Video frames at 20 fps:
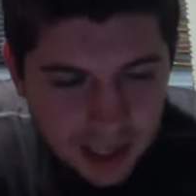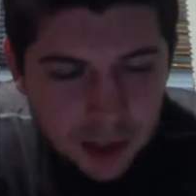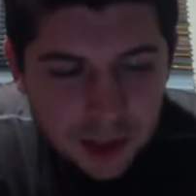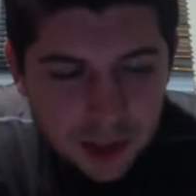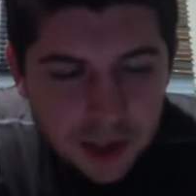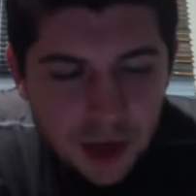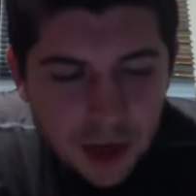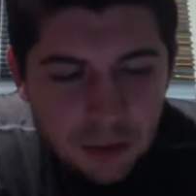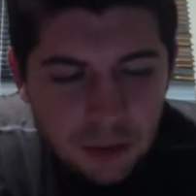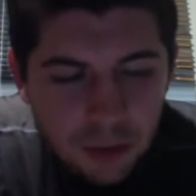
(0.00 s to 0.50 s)

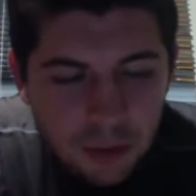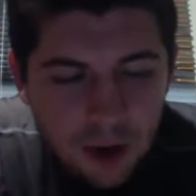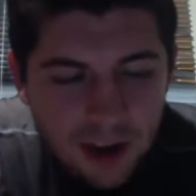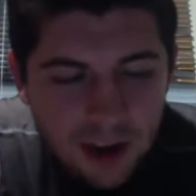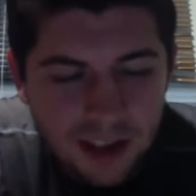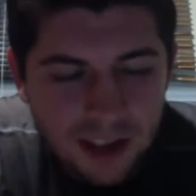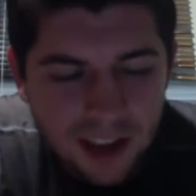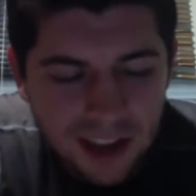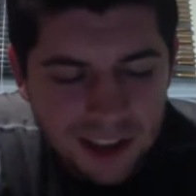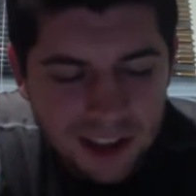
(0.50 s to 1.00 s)

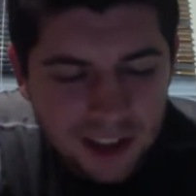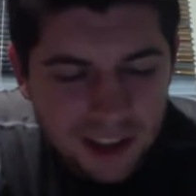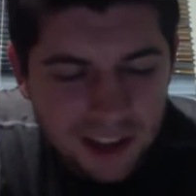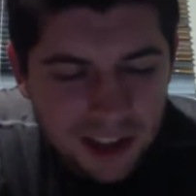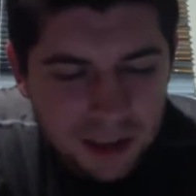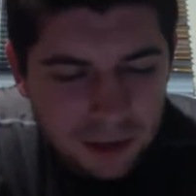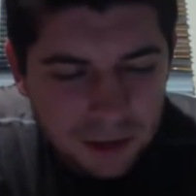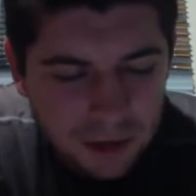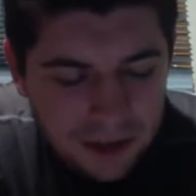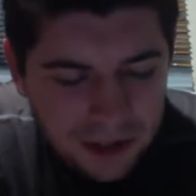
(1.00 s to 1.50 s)
unprecedented.
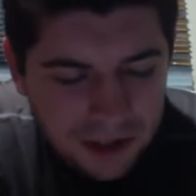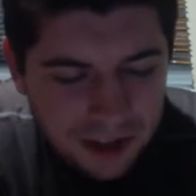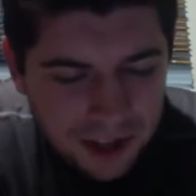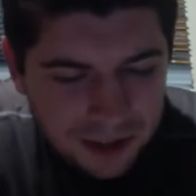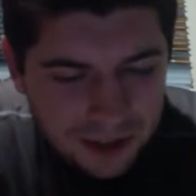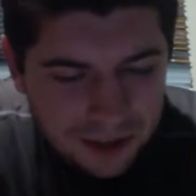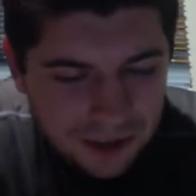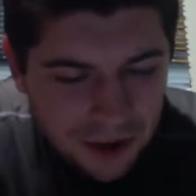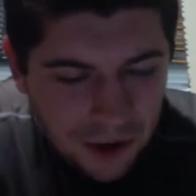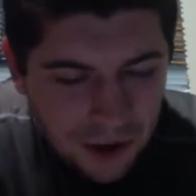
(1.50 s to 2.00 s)
That's
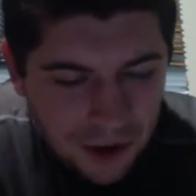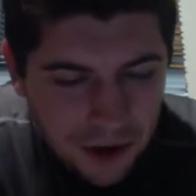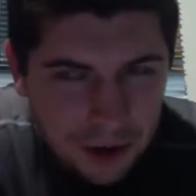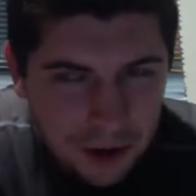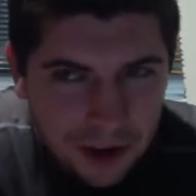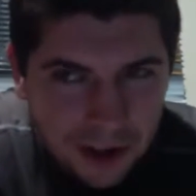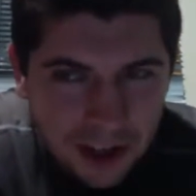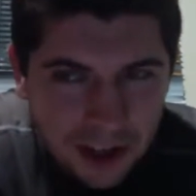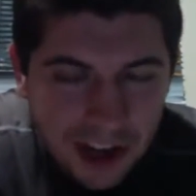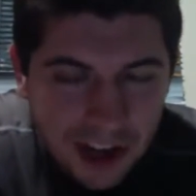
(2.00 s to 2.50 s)
all you can
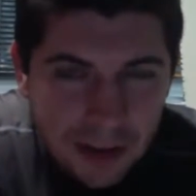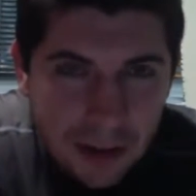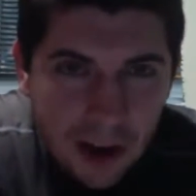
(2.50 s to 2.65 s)
say about him.